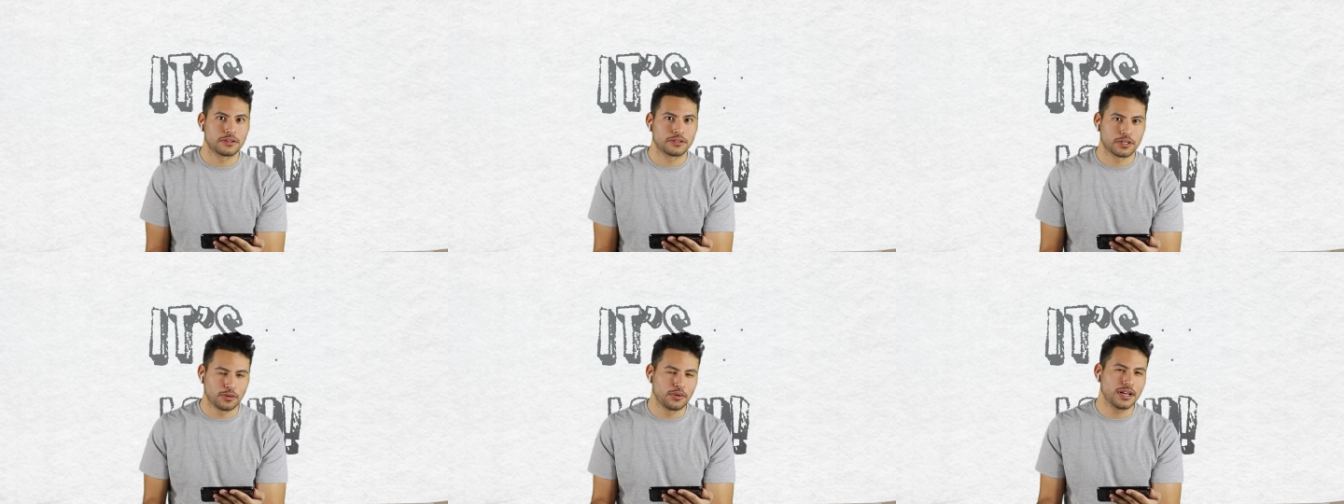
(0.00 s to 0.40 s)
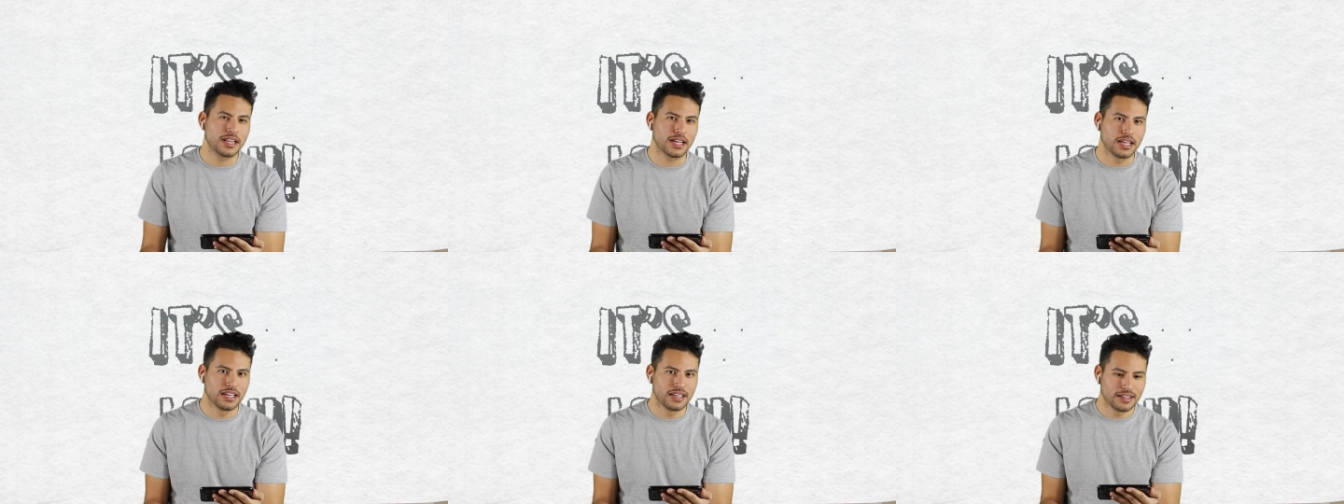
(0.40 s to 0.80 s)
So
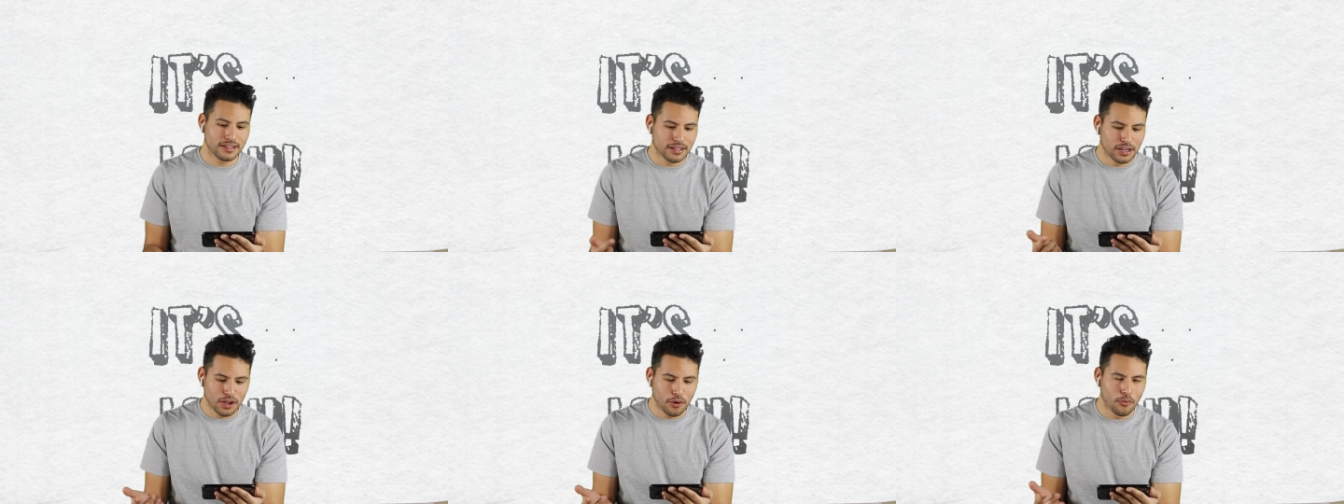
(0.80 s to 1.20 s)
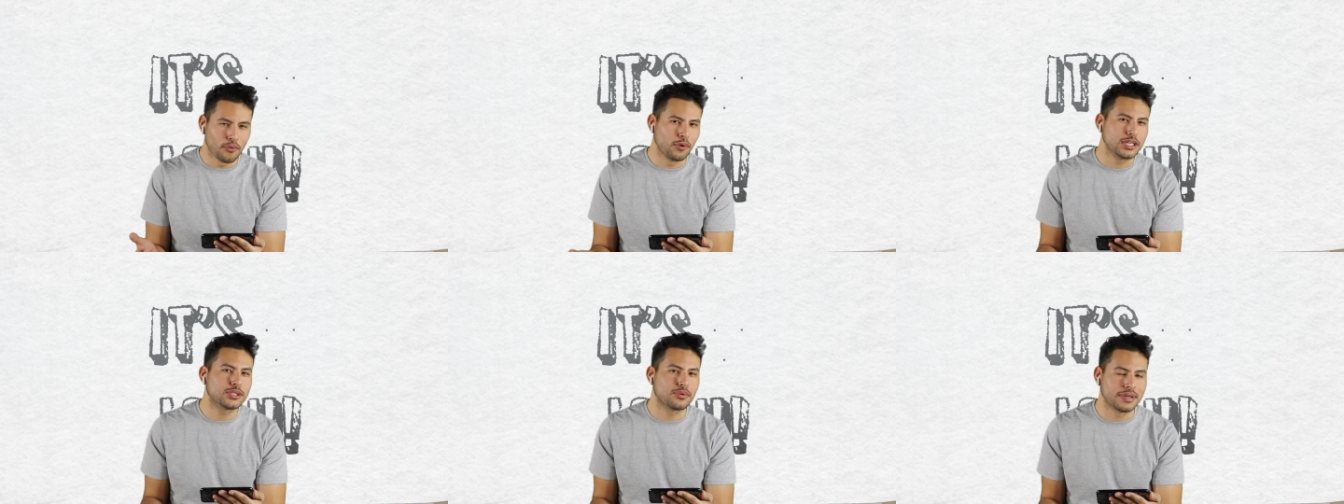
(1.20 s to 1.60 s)
really,
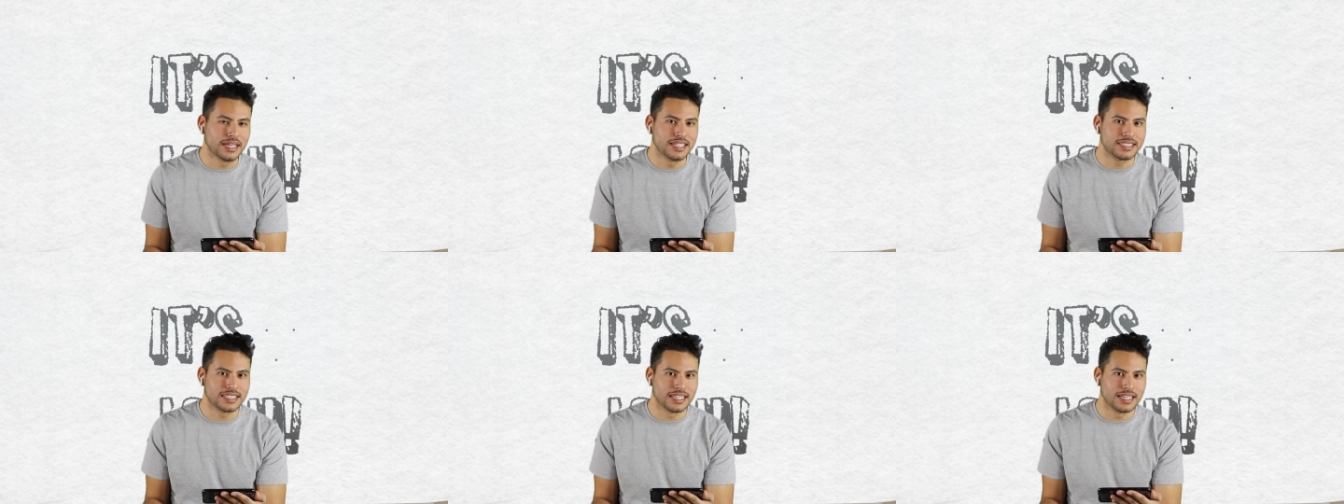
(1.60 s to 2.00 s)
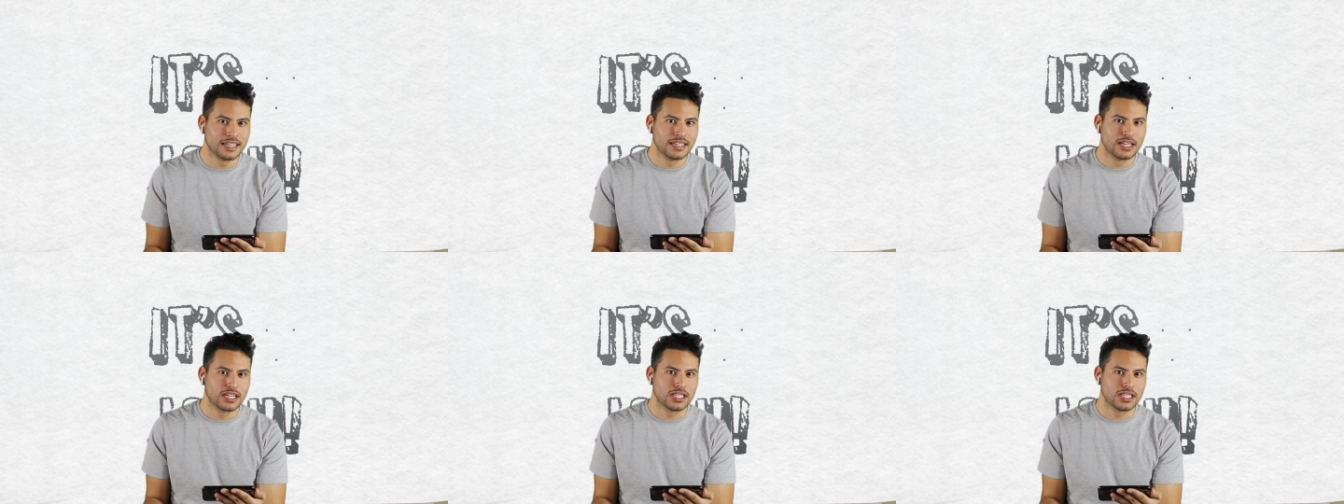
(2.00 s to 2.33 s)
which one is it?